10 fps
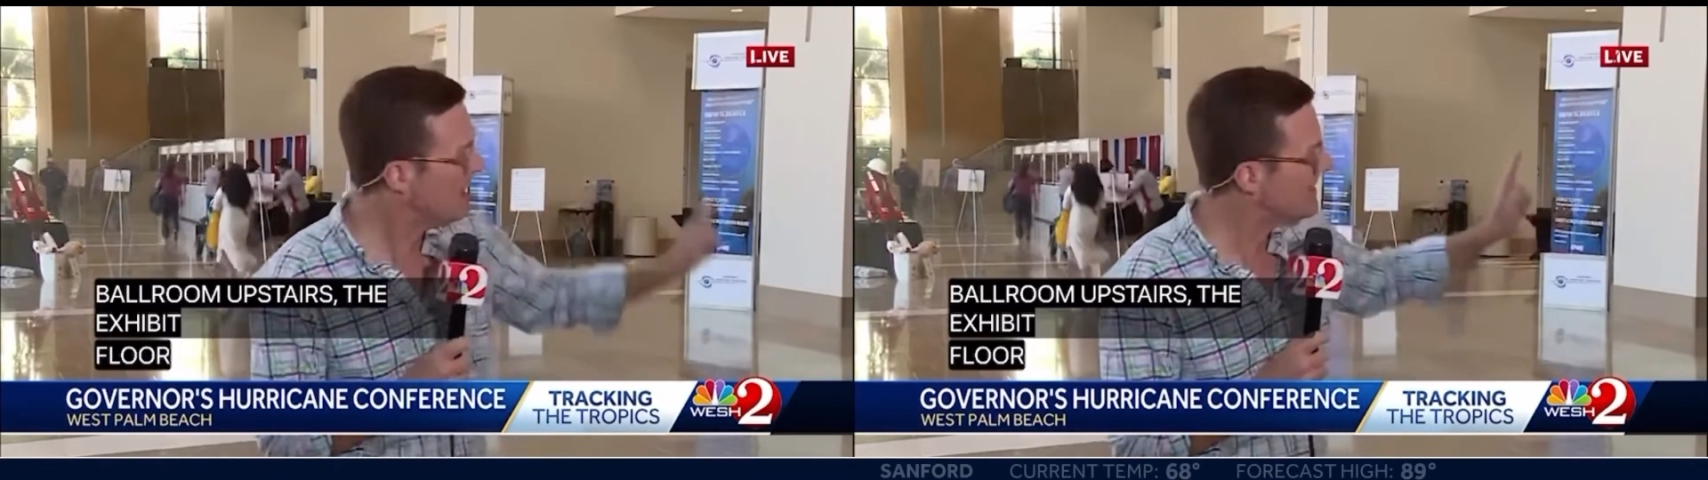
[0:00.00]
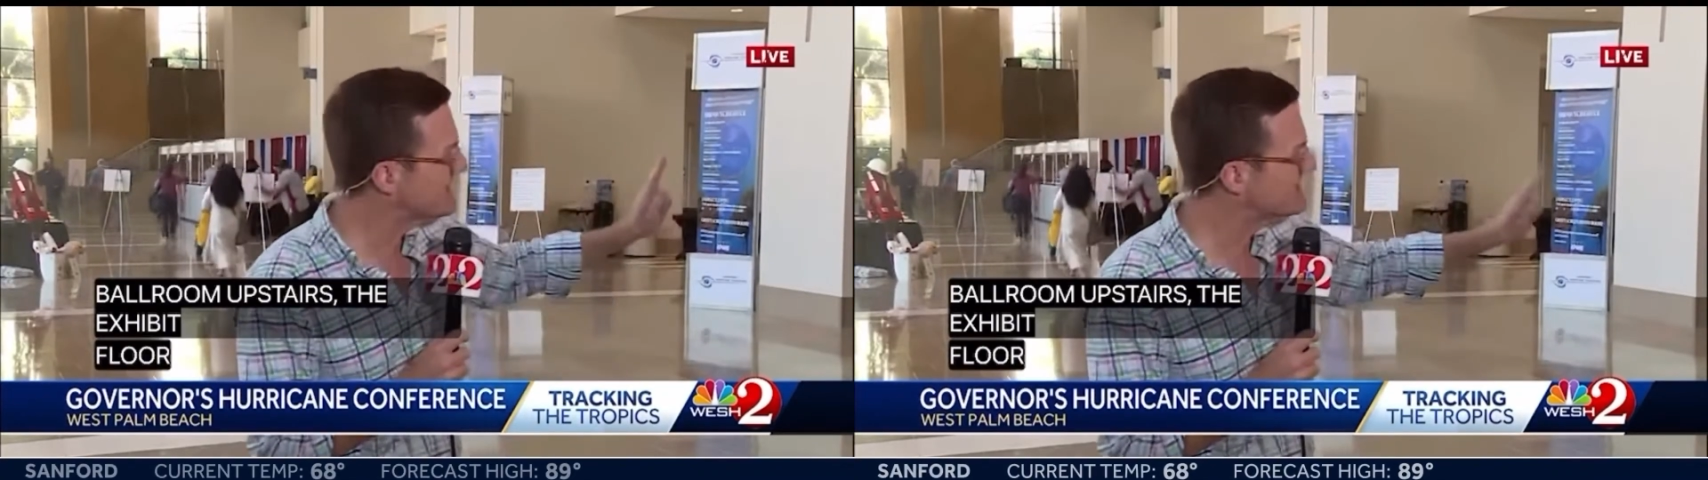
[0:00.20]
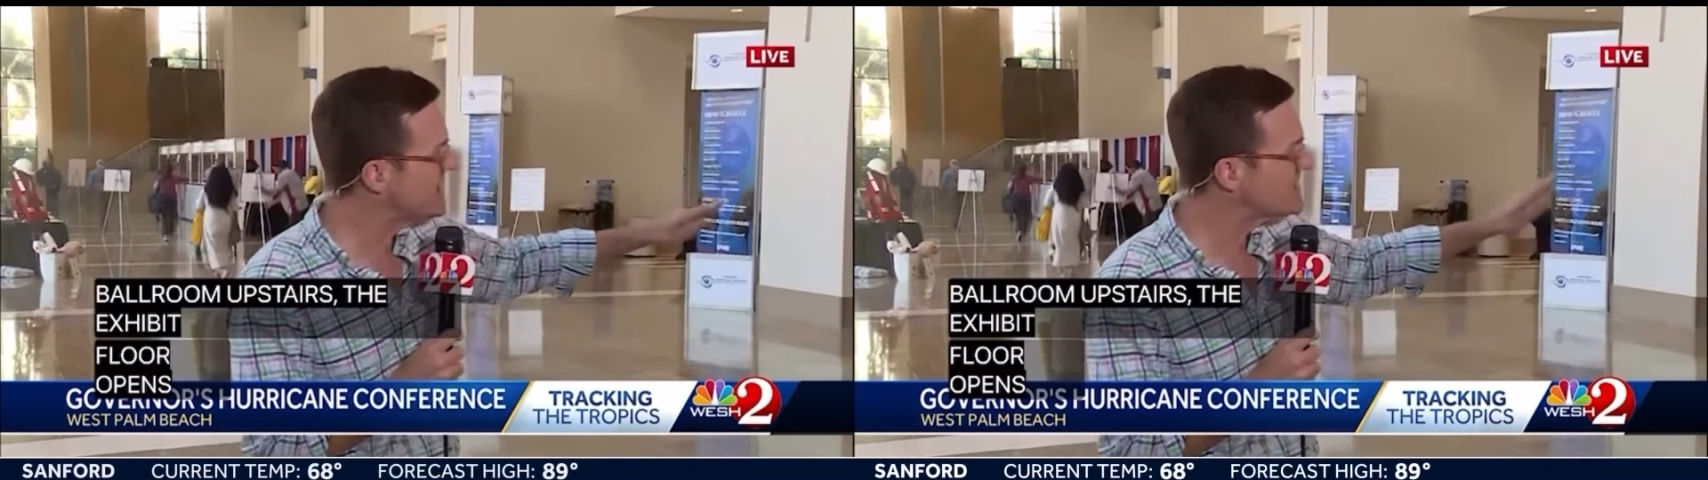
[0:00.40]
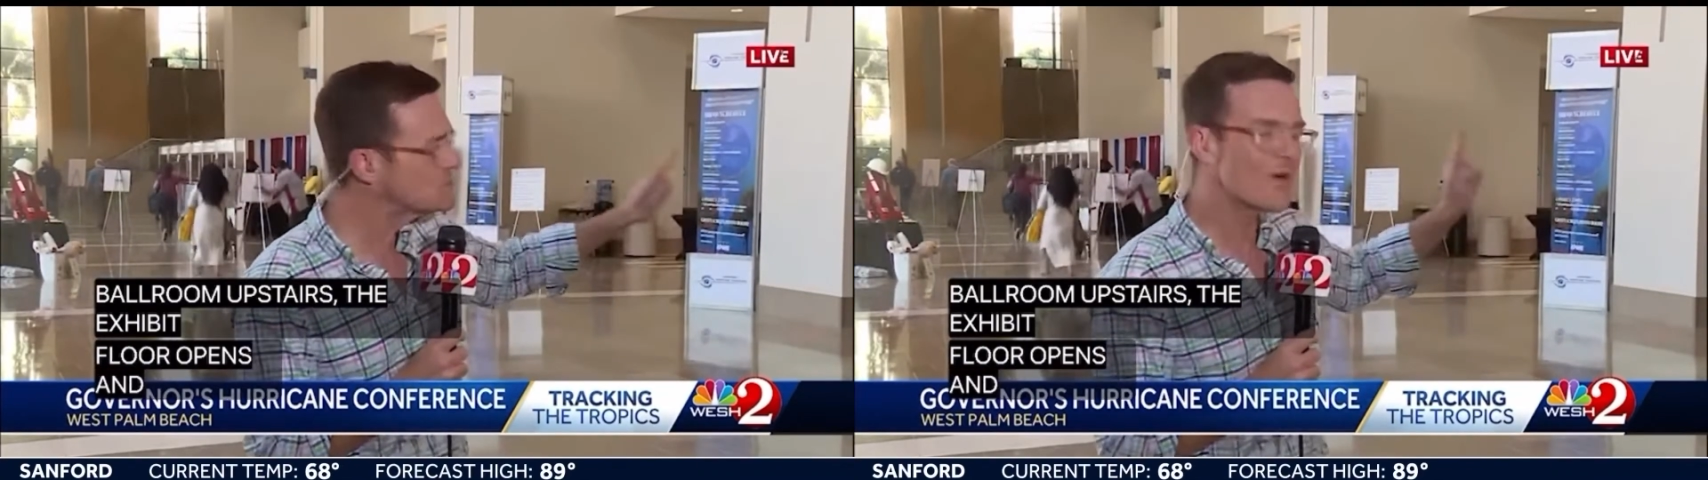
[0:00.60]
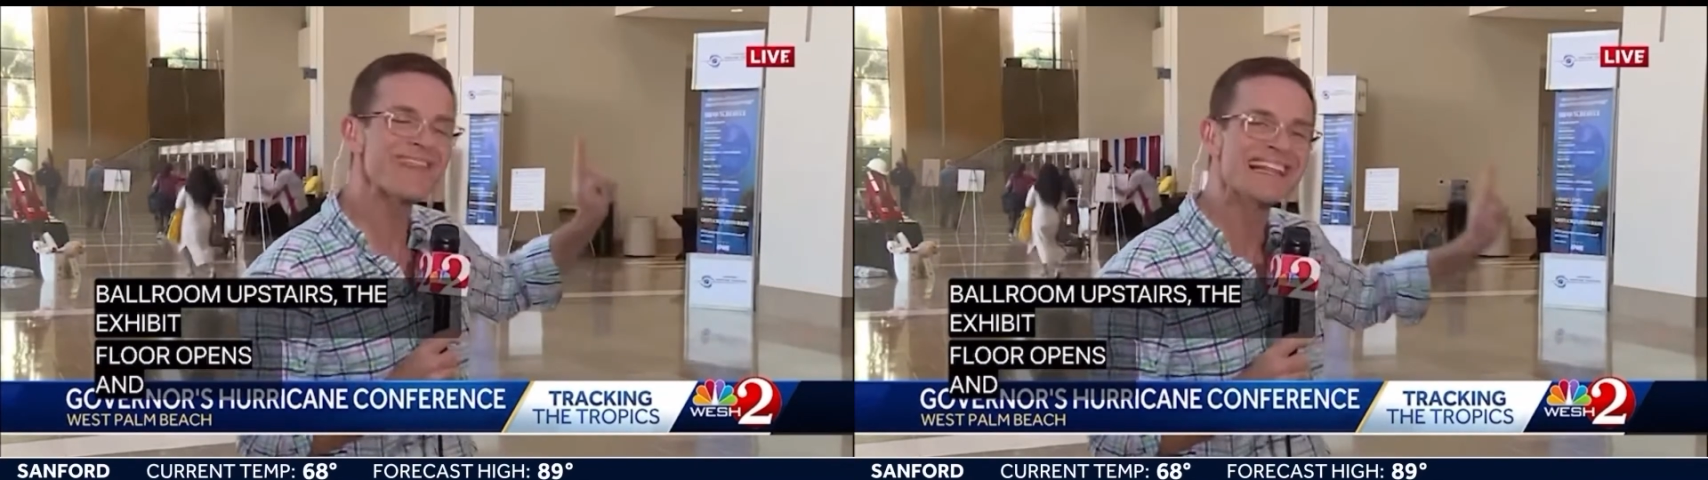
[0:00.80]
because
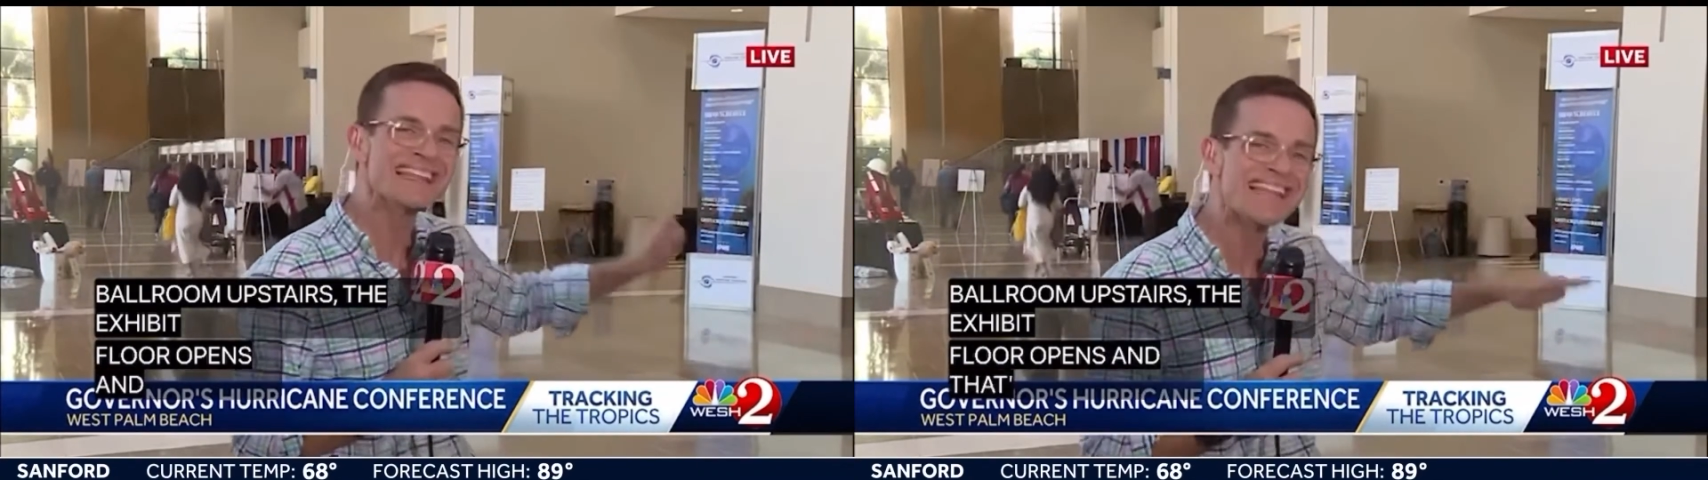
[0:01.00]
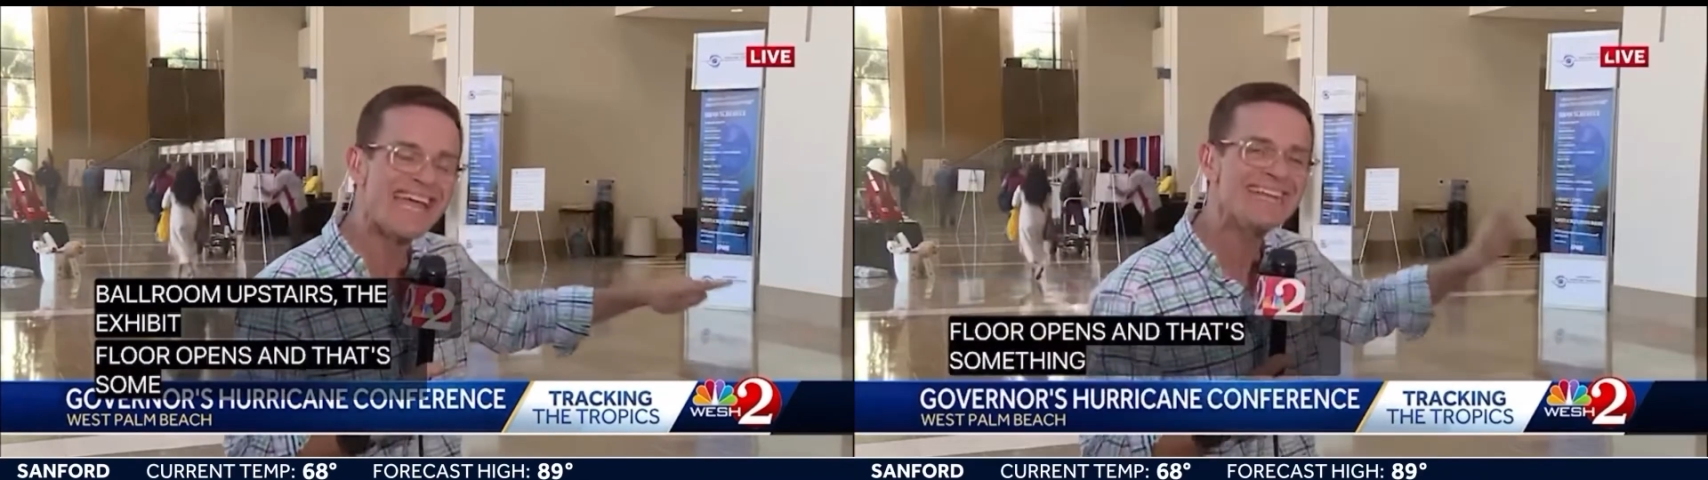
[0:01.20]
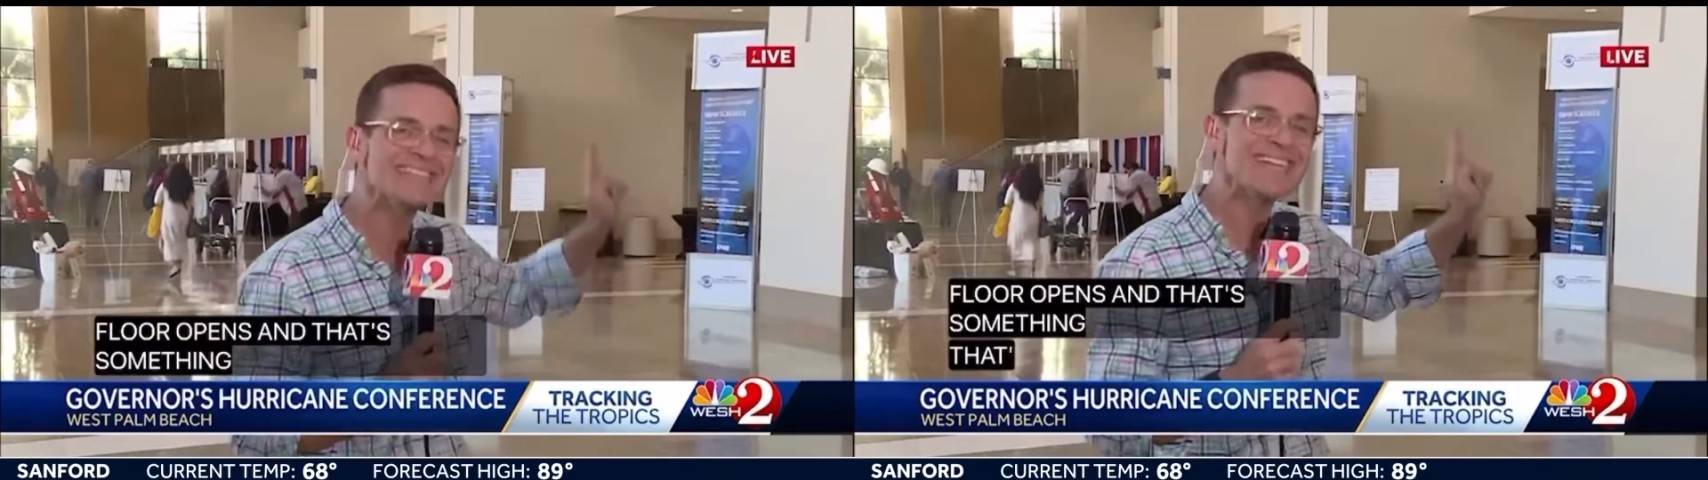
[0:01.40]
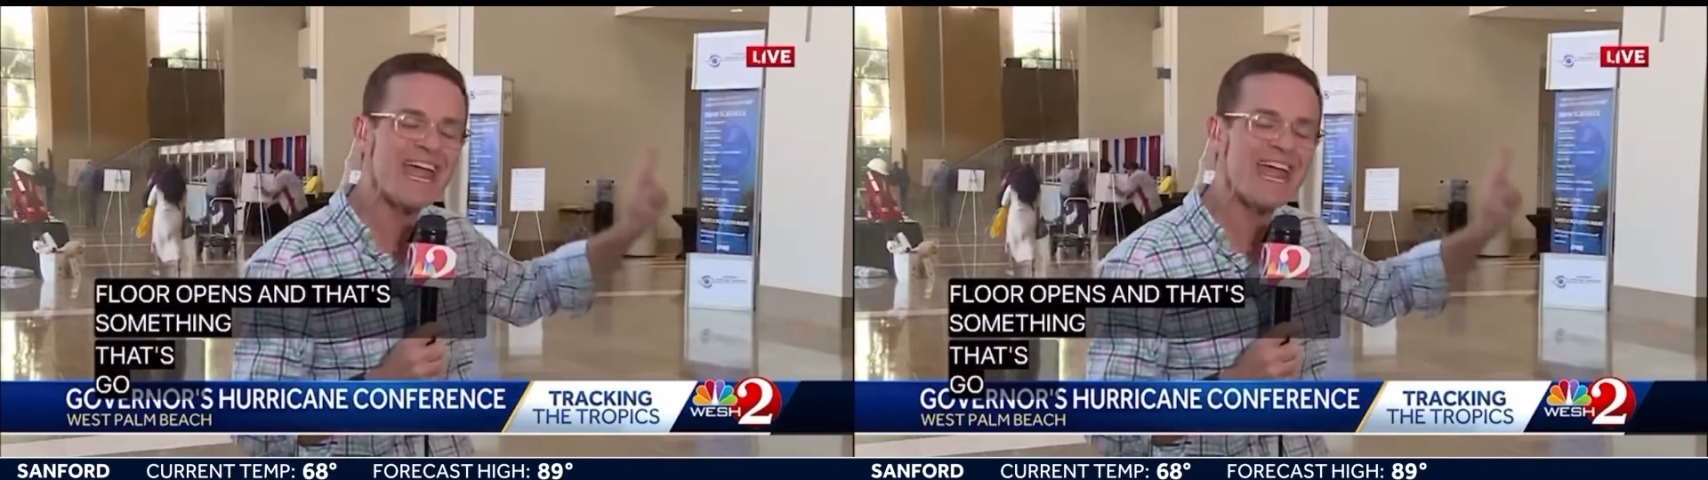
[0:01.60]
that's where the latest